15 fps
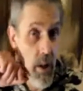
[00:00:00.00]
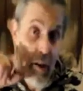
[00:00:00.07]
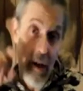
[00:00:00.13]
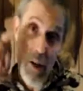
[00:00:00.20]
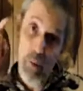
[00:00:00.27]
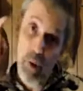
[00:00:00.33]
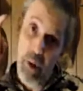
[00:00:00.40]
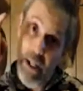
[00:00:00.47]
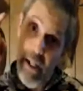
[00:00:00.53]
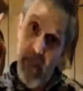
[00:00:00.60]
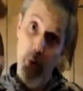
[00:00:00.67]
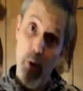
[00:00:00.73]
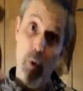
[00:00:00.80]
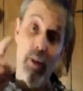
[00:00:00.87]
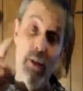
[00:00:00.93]
and I'm going to give
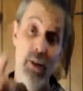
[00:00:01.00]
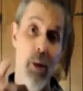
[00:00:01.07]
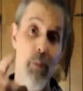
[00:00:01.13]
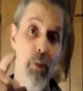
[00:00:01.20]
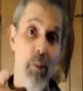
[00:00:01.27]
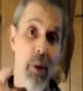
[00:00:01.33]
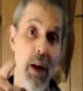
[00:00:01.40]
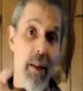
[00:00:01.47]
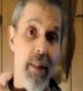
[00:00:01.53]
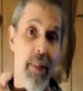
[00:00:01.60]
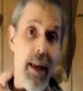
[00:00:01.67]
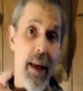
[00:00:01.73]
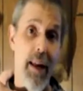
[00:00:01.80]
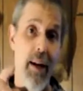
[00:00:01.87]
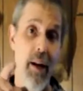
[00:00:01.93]
you a tip about
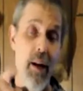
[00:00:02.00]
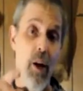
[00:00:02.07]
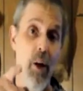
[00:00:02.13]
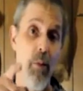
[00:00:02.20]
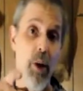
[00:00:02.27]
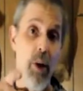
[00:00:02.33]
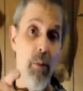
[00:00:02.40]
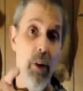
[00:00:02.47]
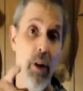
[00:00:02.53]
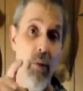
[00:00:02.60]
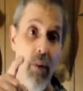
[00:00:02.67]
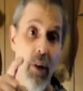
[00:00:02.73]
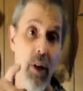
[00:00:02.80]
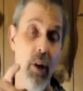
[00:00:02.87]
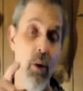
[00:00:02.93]
that in the upcoming
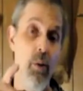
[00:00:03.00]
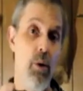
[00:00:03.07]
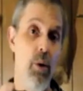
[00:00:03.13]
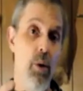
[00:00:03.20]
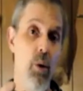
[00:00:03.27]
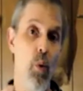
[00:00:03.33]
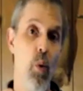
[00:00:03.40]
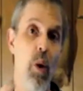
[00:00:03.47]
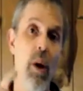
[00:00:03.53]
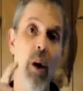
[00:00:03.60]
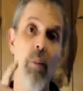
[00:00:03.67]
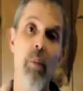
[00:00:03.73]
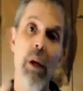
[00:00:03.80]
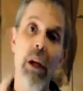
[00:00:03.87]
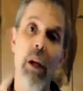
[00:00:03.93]
video too, what I
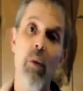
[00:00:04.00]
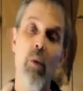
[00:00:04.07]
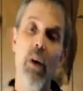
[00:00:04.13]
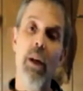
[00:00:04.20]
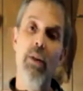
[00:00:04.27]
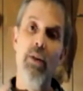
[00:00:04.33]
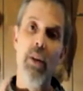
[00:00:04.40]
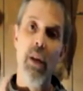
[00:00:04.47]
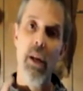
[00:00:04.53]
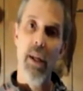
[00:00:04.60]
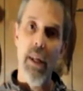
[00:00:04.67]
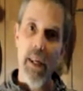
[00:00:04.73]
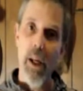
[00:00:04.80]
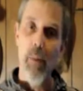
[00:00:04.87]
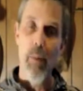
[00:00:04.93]
mean when I say
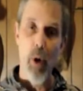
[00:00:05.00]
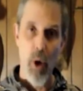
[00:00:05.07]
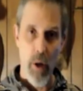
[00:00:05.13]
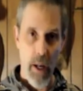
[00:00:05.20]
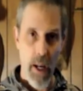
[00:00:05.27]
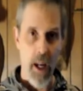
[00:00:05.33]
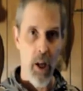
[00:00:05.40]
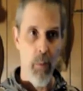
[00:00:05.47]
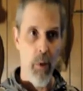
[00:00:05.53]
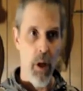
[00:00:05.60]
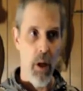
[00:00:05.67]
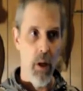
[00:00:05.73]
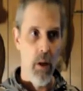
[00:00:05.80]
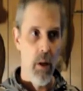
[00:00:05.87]
keep on aiming.